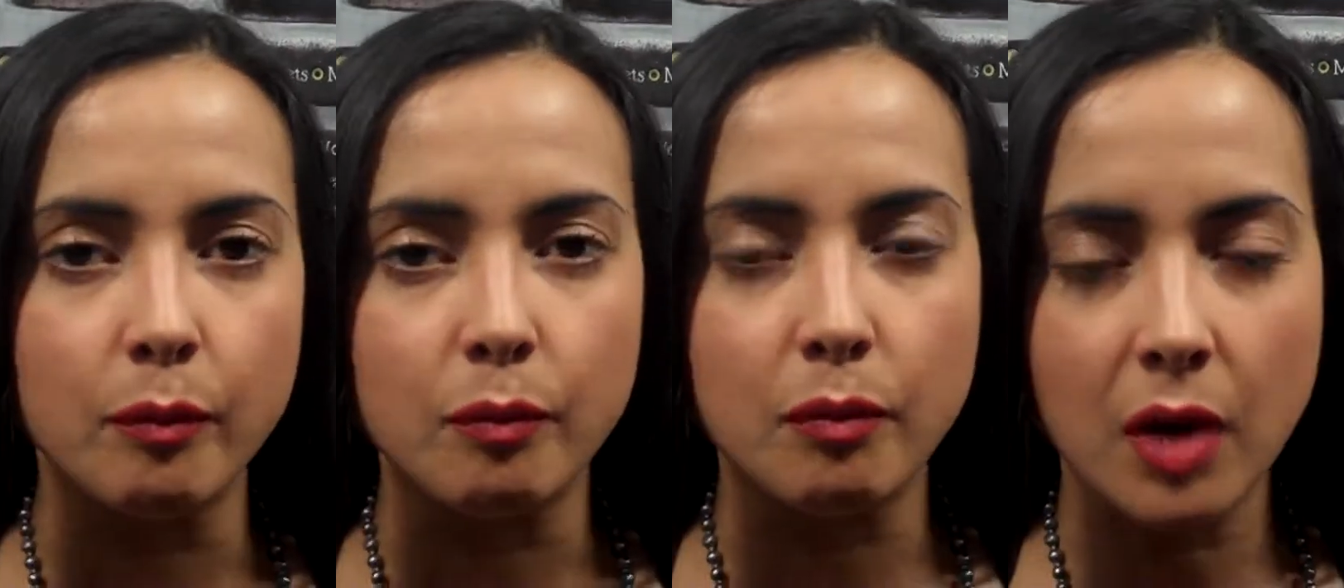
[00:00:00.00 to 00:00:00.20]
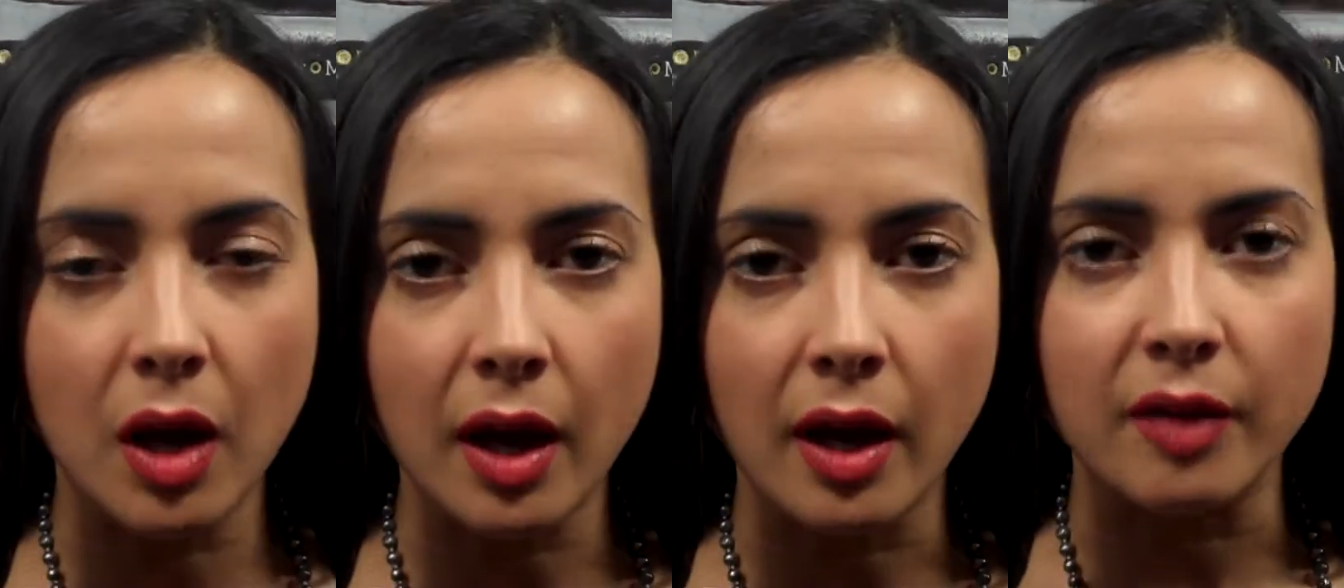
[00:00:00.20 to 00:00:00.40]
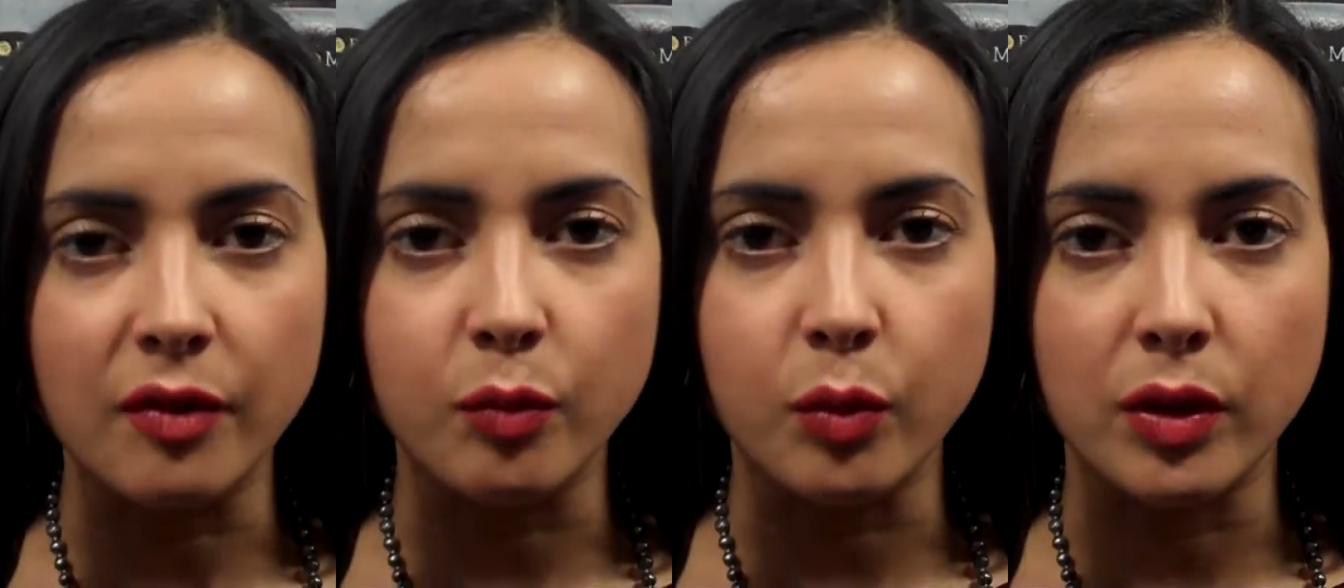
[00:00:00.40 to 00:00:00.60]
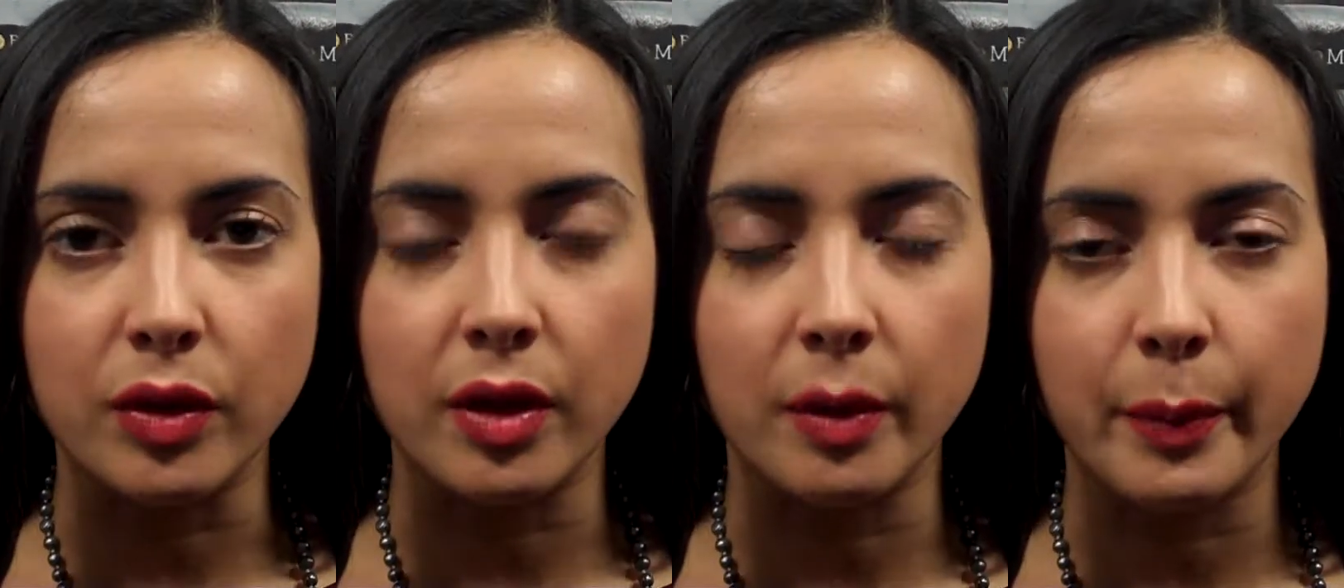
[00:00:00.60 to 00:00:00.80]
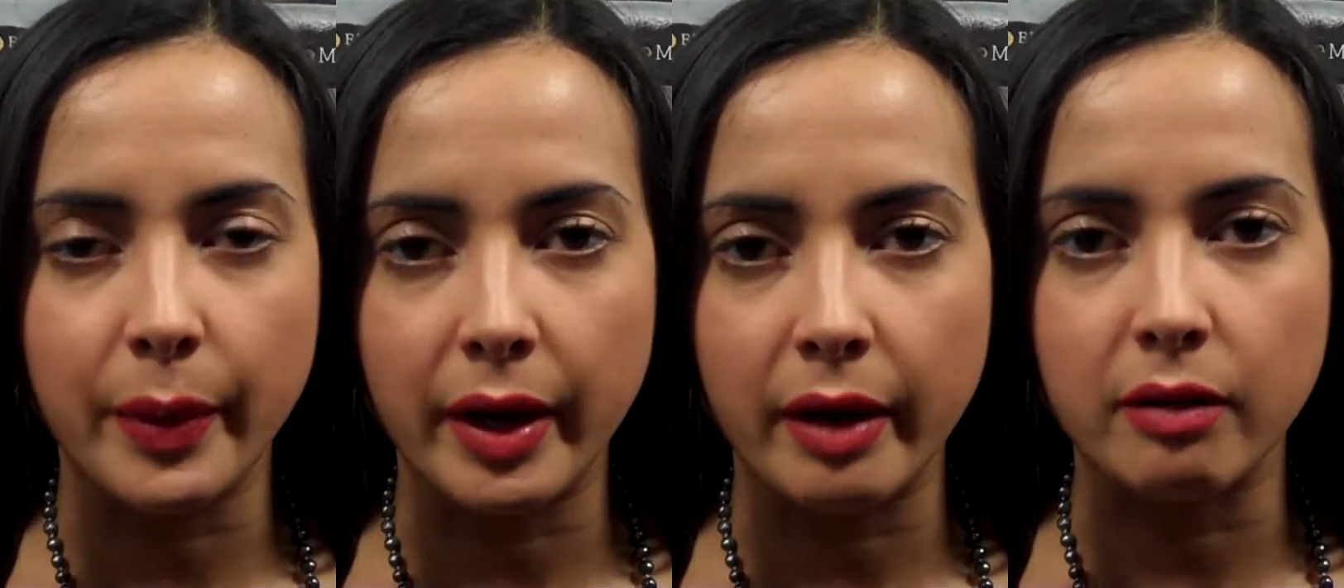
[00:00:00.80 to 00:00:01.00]
life, with
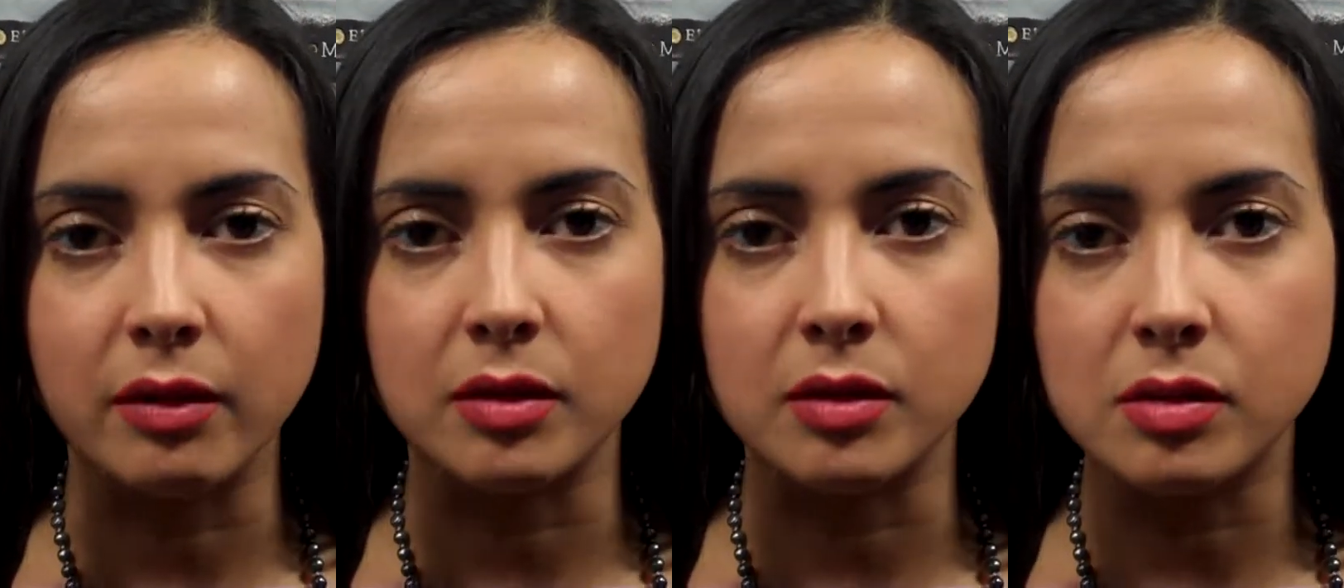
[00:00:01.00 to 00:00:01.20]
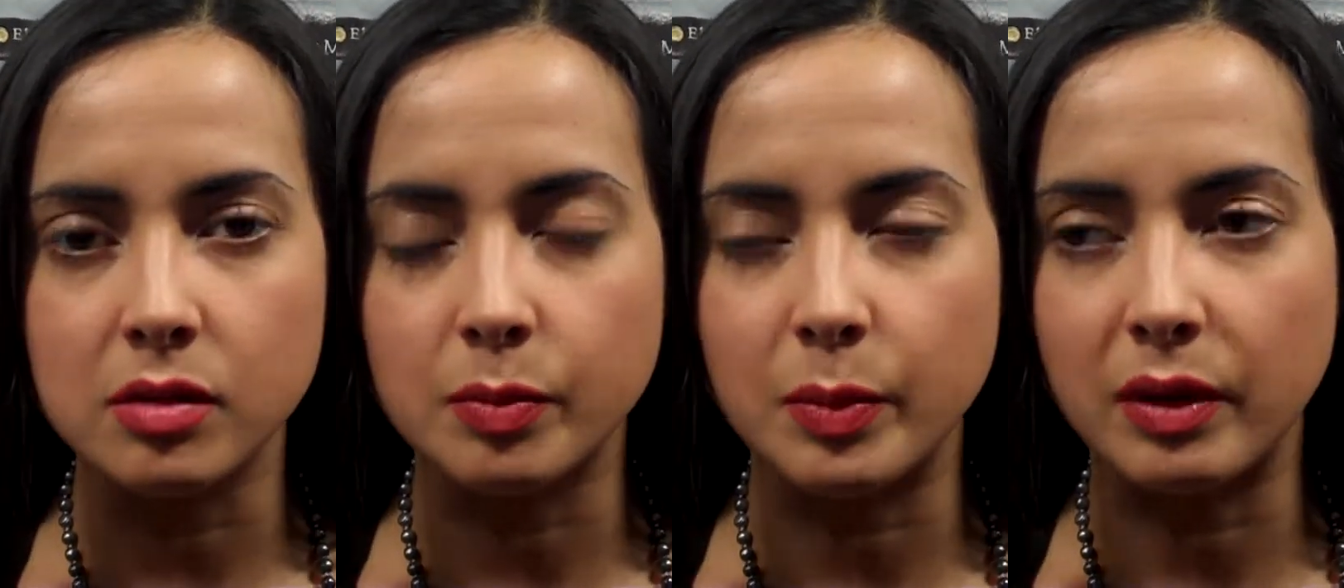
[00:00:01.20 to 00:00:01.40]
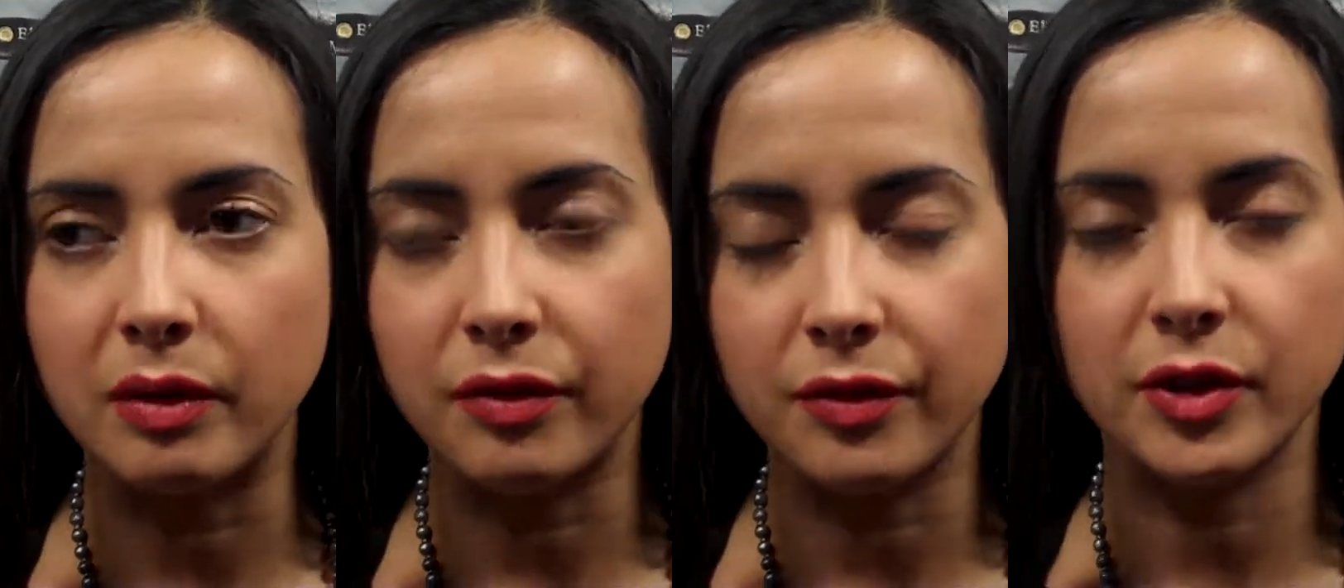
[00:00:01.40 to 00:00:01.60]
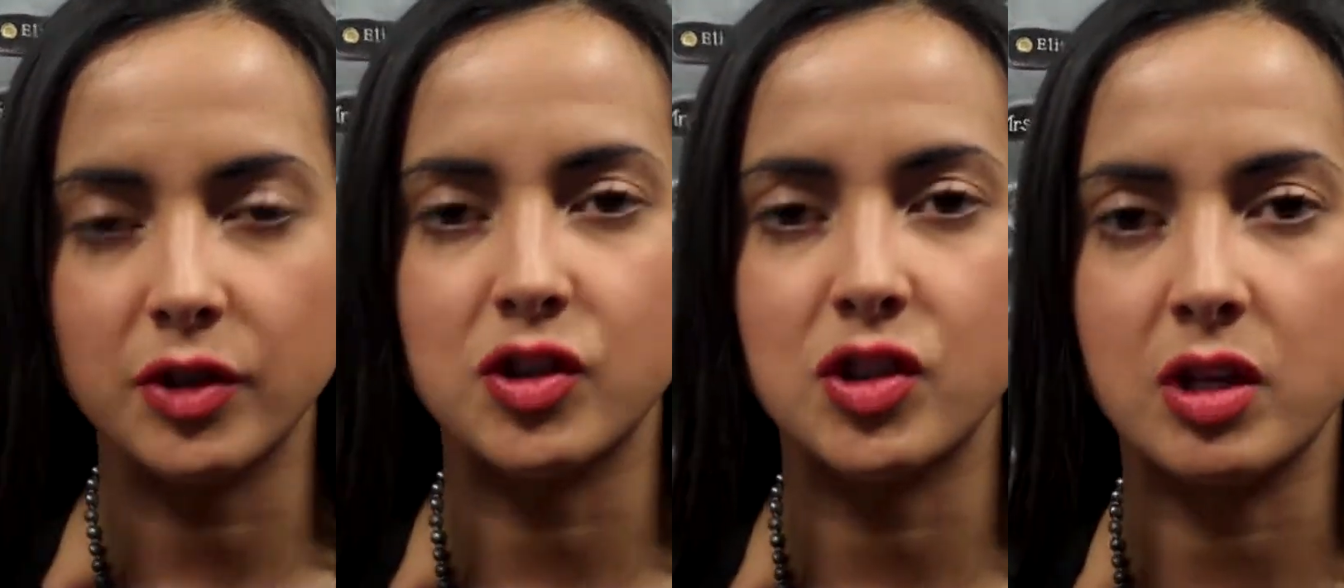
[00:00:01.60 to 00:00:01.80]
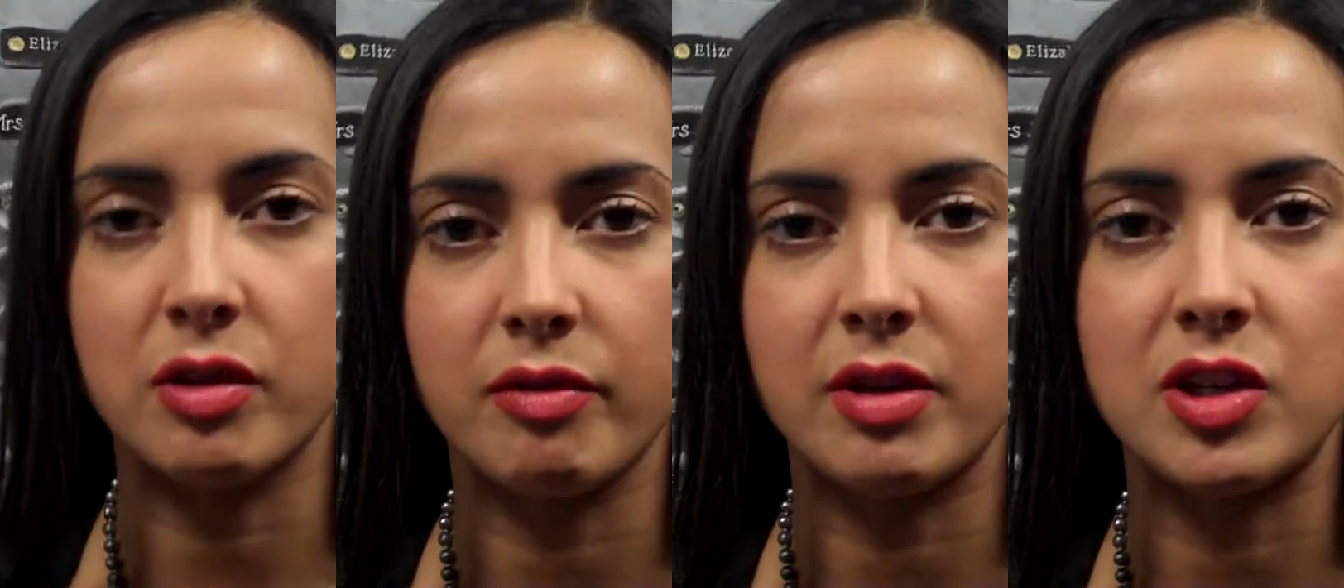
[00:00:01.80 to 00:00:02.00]
her parents being
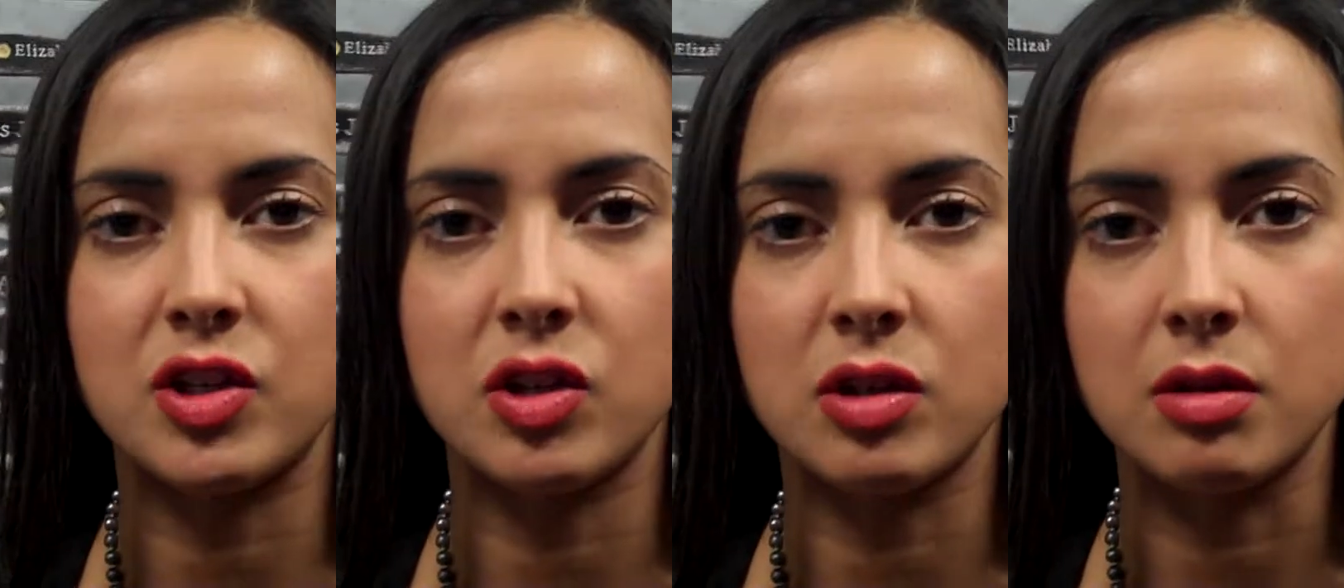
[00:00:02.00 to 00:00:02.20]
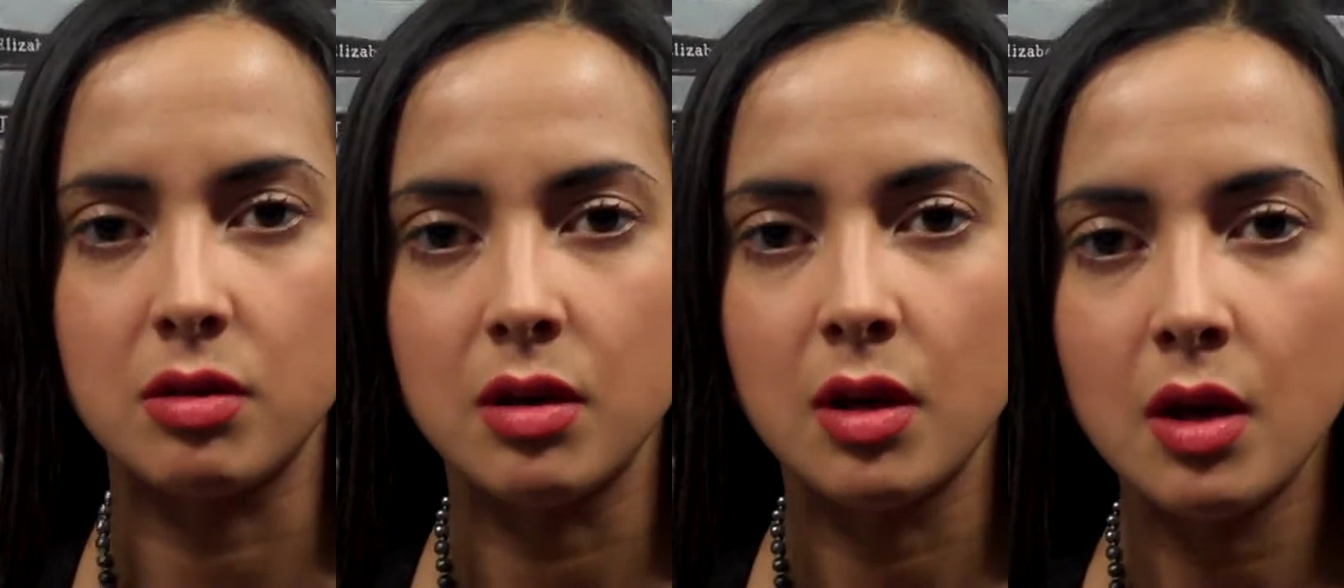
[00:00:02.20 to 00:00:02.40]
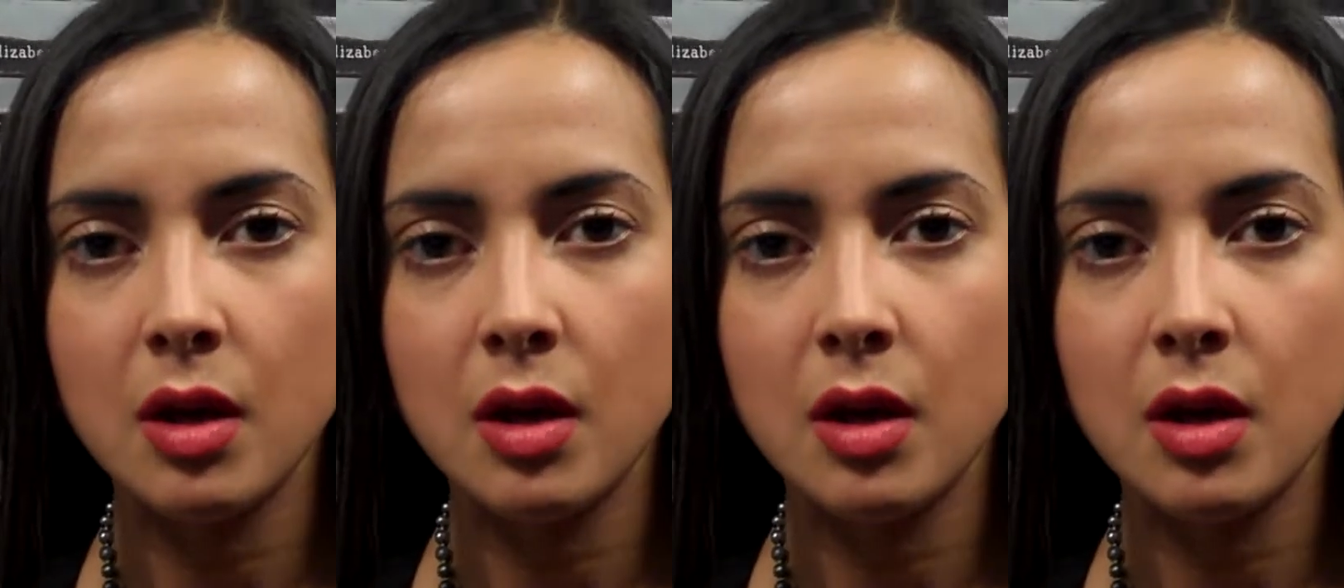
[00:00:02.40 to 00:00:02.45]
first-generation